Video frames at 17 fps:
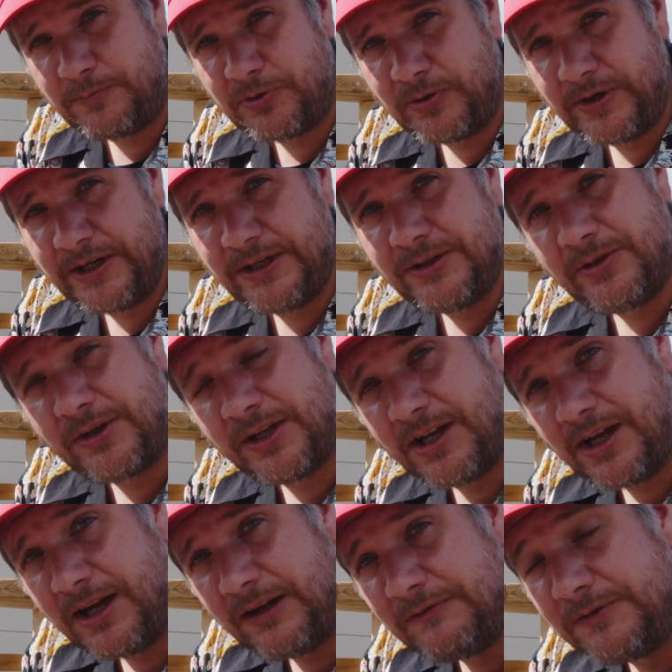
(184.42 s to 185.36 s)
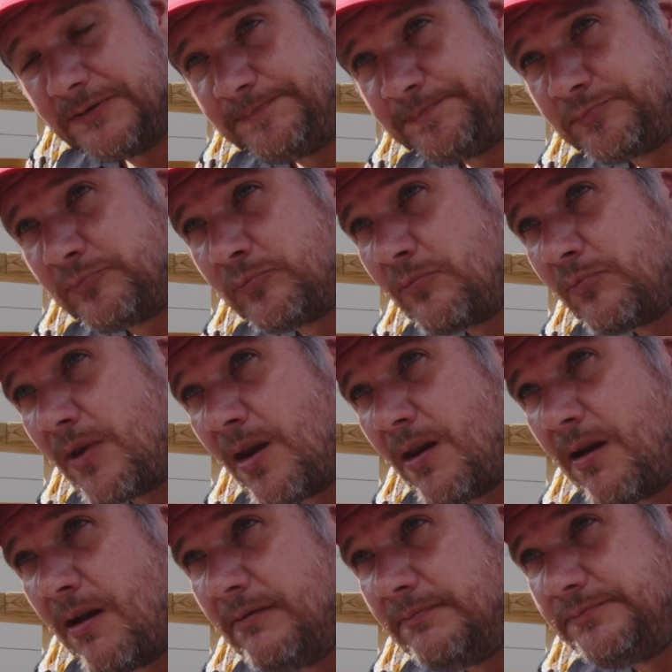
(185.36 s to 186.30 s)
puree you can have,
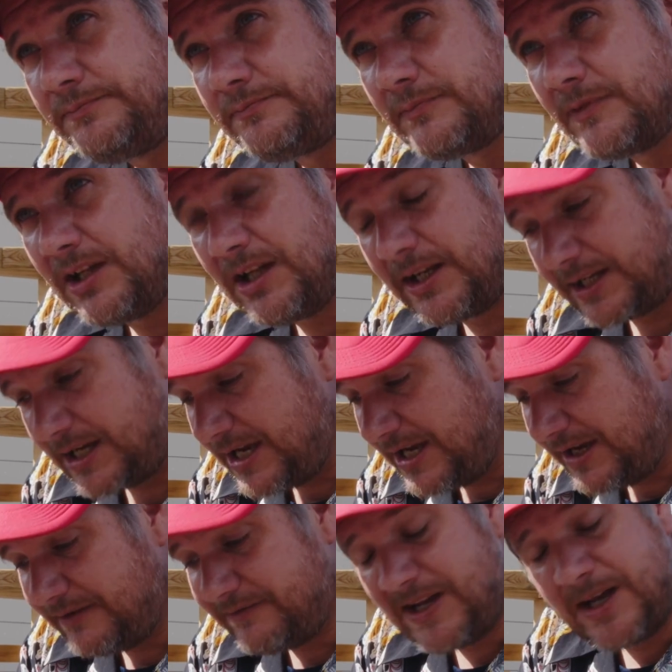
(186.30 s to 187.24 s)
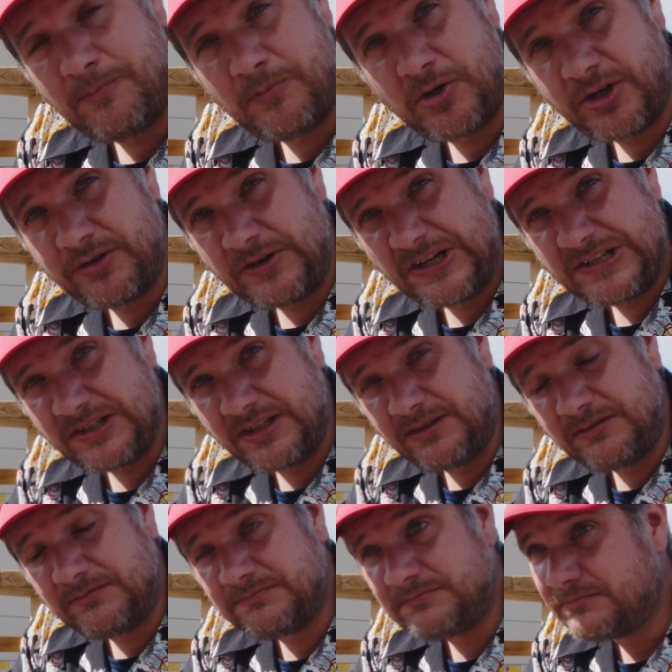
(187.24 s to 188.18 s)
like I have, hamburger
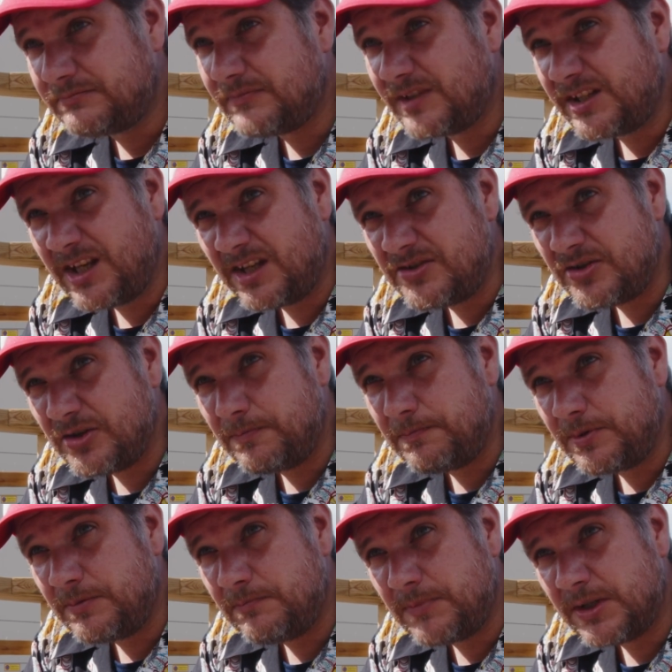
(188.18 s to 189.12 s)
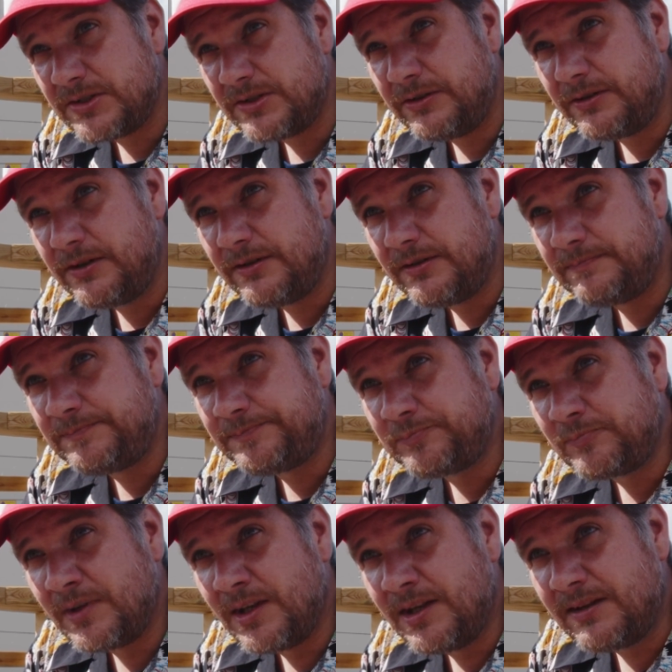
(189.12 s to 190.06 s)
dressing, ketchup, mustard.
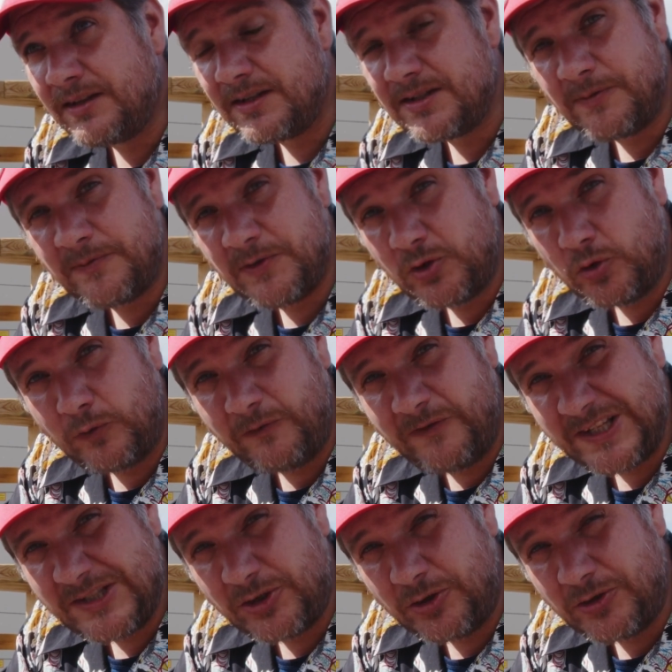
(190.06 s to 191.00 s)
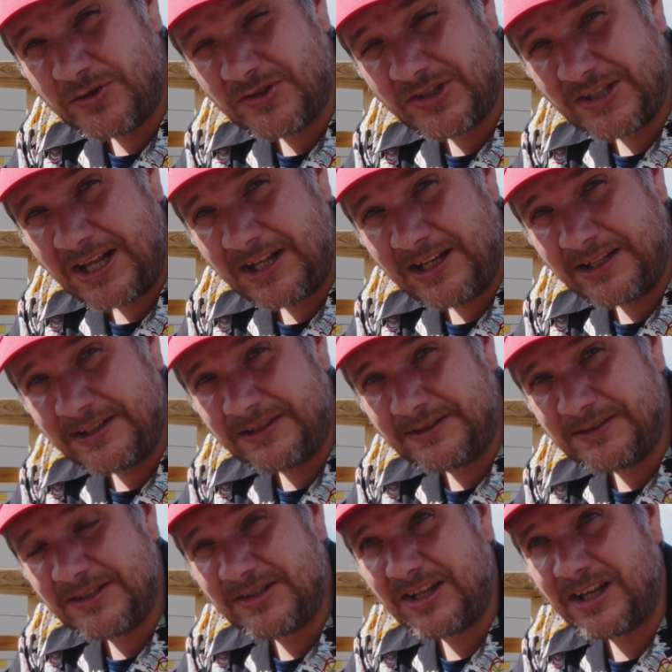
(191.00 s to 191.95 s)
There's something called Västkust salad.
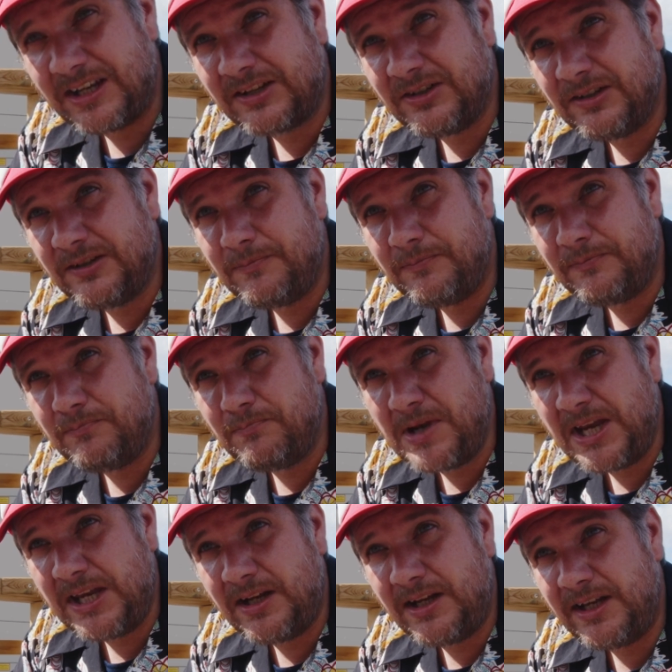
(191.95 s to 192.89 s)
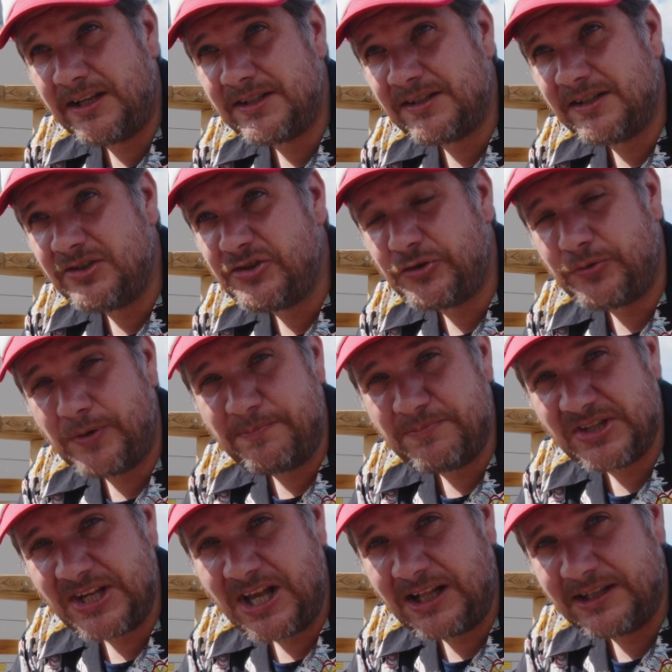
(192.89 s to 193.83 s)
It's like a mayonnaise shrimp
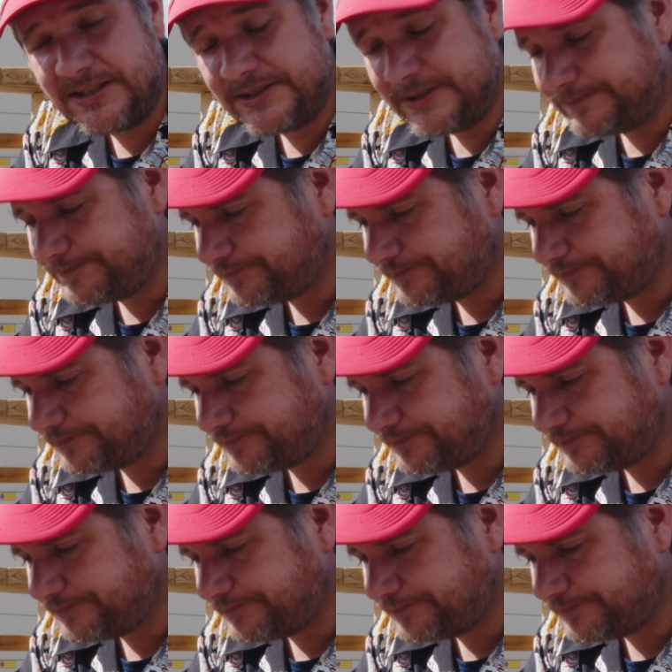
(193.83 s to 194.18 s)
salad.